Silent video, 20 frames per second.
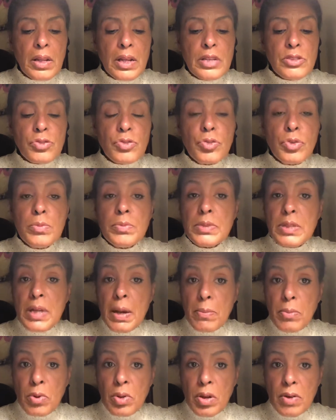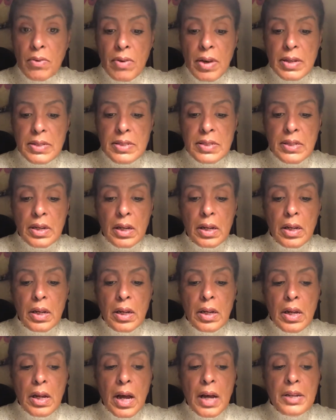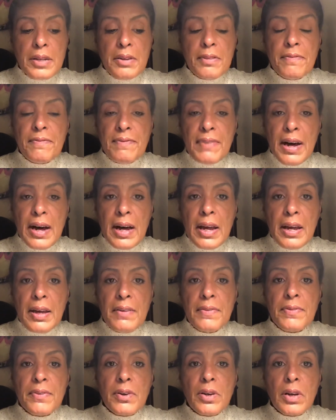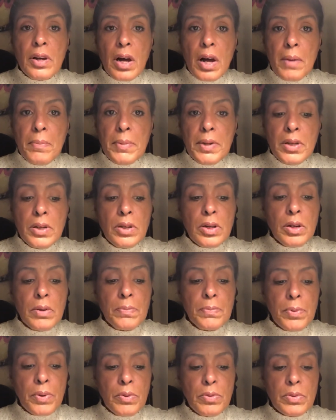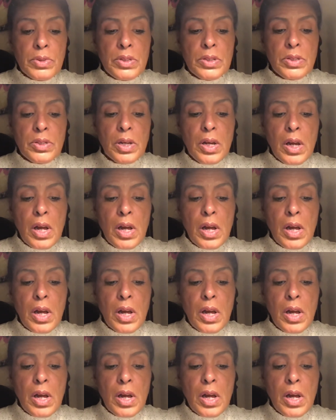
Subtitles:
has grouped tabula rasa under 5 common components